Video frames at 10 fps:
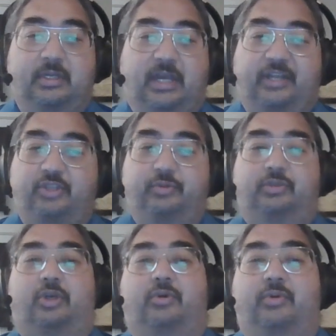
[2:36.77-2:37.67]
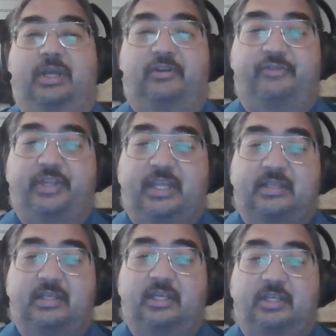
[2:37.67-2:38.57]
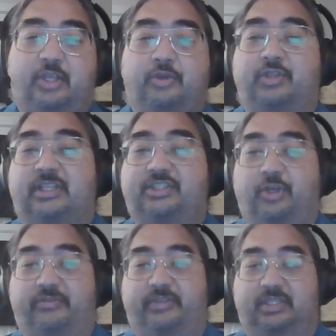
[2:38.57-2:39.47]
I do know, however, that a character like Sophie,